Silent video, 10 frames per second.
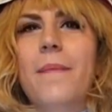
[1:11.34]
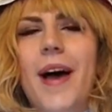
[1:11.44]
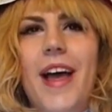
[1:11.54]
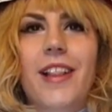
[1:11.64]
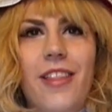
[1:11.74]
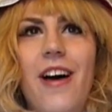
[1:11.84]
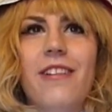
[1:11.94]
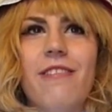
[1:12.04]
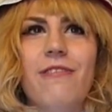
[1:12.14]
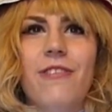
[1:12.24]
but
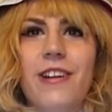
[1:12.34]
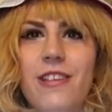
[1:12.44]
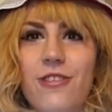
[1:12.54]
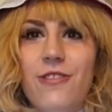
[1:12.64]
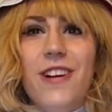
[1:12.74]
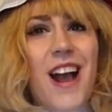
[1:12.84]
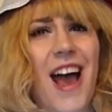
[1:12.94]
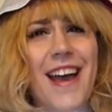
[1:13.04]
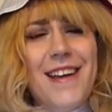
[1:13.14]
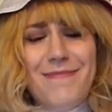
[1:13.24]
long story short,
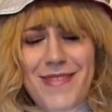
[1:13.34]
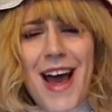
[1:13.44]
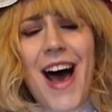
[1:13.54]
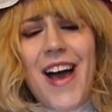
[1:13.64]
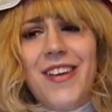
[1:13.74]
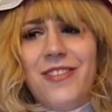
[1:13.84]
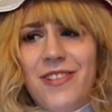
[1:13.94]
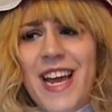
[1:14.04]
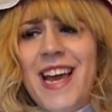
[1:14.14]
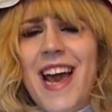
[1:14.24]
I am not
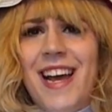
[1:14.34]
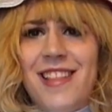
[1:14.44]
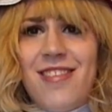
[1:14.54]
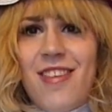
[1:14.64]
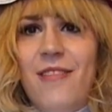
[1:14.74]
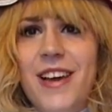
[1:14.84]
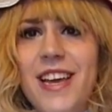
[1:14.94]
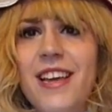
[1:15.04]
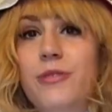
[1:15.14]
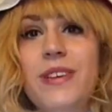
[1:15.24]
great at
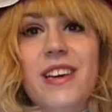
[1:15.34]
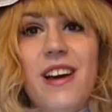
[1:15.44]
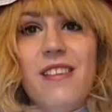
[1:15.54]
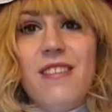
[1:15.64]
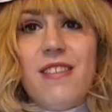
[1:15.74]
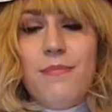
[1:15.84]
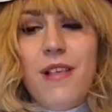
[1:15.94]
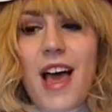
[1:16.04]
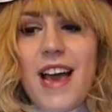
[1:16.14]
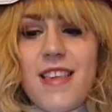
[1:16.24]
sewing. Between the cost of
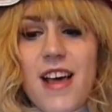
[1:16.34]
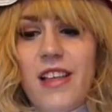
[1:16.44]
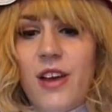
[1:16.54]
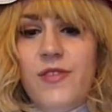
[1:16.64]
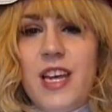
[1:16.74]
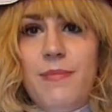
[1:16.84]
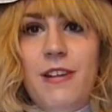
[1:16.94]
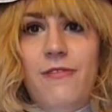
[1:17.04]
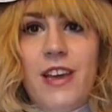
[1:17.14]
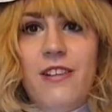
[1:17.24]
supplies, how long it would take me
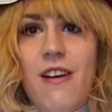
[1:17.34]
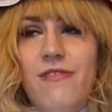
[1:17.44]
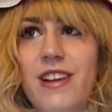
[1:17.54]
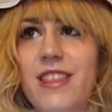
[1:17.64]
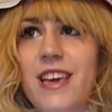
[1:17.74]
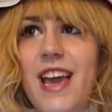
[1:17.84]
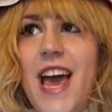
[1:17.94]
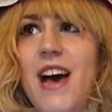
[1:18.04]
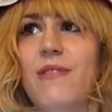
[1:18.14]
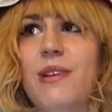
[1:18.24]
to figure everything
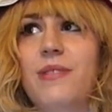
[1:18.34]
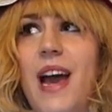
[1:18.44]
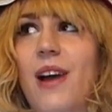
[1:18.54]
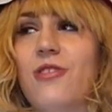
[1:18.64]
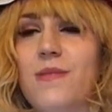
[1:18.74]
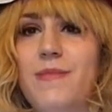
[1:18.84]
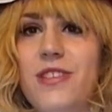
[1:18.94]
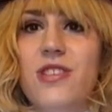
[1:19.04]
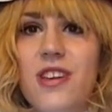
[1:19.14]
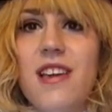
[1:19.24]
out, it would actually
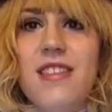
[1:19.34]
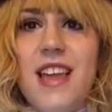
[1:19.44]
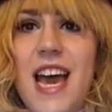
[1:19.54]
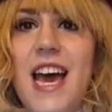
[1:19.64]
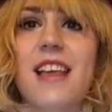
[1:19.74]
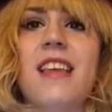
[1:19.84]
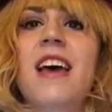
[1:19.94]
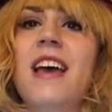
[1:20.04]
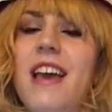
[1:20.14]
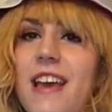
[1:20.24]
be just as,
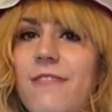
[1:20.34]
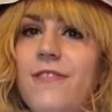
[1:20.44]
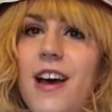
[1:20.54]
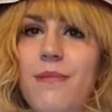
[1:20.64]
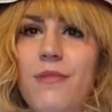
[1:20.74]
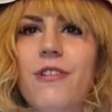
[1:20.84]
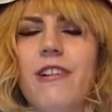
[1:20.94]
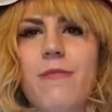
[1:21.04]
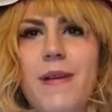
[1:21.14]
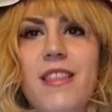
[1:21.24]
if not more
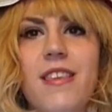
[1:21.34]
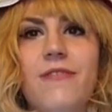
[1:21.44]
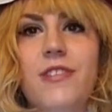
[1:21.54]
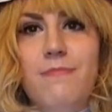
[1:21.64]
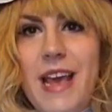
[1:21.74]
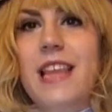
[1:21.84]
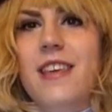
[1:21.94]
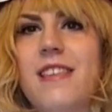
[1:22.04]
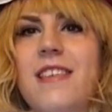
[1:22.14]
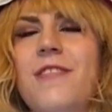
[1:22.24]
expensive to make
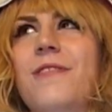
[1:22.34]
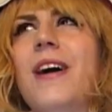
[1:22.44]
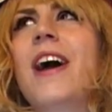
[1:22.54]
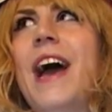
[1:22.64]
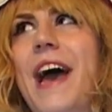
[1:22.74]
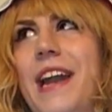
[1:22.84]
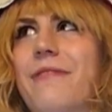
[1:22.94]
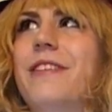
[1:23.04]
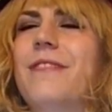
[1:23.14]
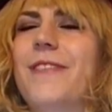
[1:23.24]
this suit, and
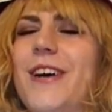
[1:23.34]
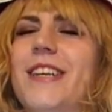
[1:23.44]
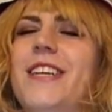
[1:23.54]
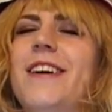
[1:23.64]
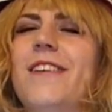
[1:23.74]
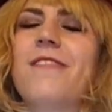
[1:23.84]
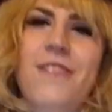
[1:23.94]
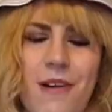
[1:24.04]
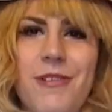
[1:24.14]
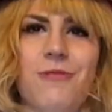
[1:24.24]
it would have looked
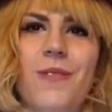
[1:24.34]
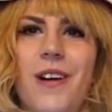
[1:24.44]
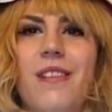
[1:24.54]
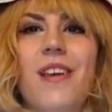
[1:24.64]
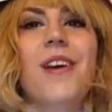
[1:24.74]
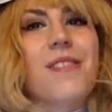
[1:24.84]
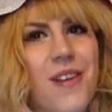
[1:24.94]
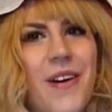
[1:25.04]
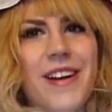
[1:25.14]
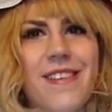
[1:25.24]
so much worse.
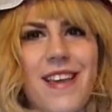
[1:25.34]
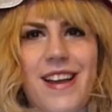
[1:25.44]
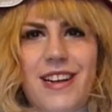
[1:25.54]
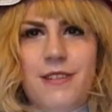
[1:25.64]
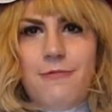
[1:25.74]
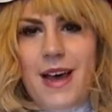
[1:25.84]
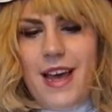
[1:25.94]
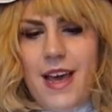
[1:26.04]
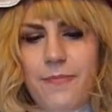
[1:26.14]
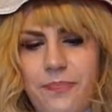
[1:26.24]
So I decided to buy
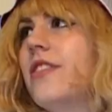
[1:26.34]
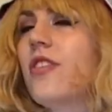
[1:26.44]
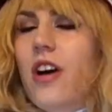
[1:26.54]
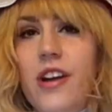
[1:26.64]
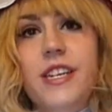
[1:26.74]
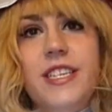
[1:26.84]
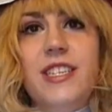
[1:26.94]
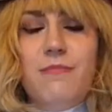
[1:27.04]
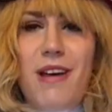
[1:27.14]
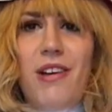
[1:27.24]
it. And there are a
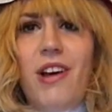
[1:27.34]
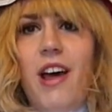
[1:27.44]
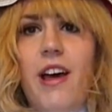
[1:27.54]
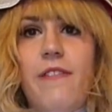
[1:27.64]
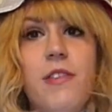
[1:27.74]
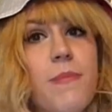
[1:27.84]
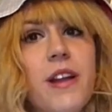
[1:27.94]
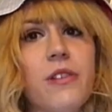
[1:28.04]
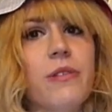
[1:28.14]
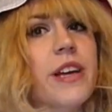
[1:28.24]
decent amount of
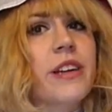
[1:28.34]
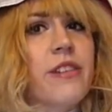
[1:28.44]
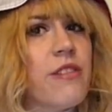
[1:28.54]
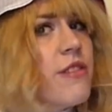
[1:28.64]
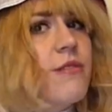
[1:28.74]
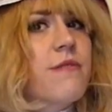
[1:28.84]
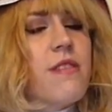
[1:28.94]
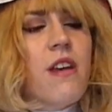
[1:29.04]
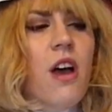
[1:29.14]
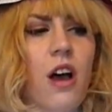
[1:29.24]
Spider-Gwen
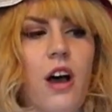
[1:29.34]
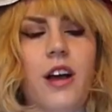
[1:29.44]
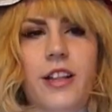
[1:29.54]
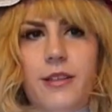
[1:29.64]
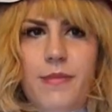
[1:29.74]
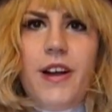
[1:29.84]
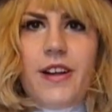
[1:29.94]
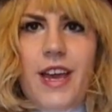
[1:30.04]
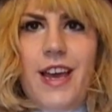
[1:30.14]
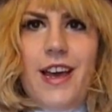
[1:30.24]
suits on the
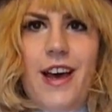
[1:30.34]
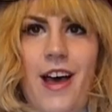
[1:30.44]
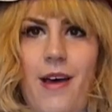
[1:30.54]
market,